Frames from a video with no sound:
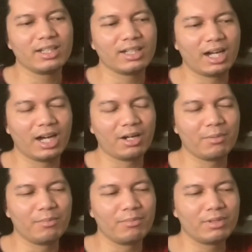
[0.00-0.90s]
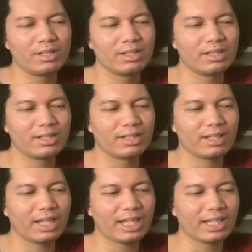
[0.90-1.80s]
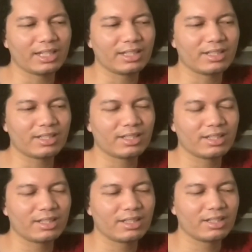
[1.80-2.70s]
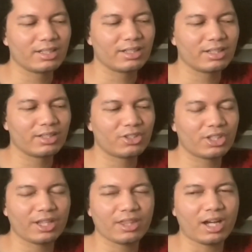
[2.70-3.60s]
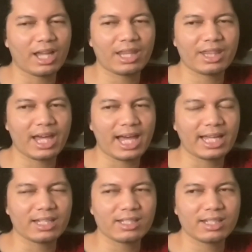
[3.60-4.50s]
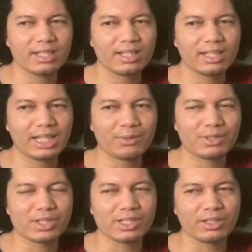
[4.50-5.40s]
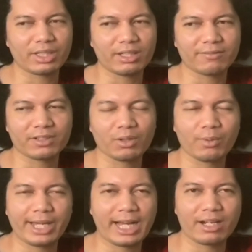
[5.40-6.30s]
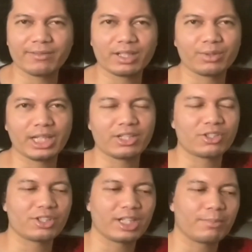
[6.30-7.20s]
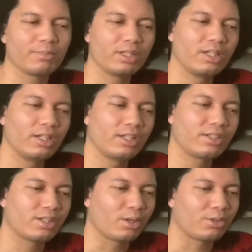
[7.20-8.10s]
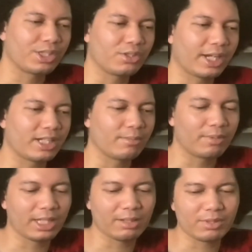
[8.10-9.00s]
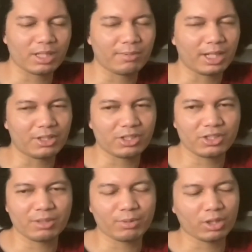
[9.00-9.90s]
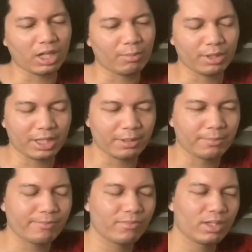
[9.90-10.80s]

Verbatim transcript: And she thought that he was just looking for a way out of their relationship, so she tried to beat him to the punch and she broke up with him.